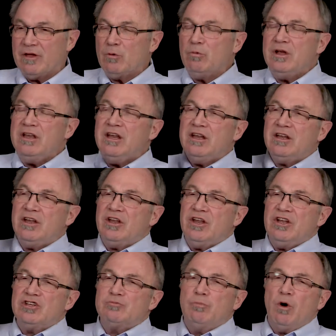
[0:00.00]
then we need to
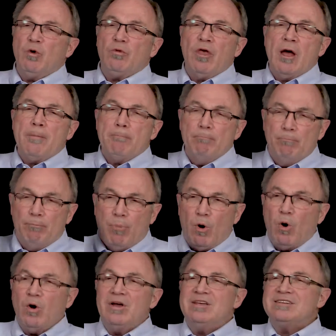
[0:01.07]
teach both
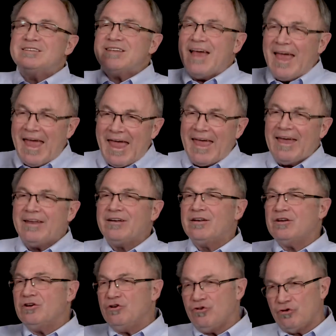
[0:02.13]
boys
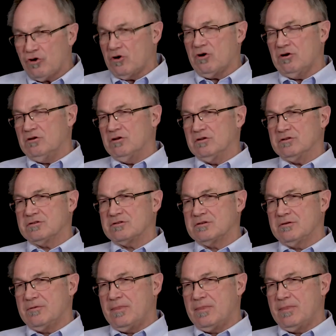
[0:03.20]
and girls.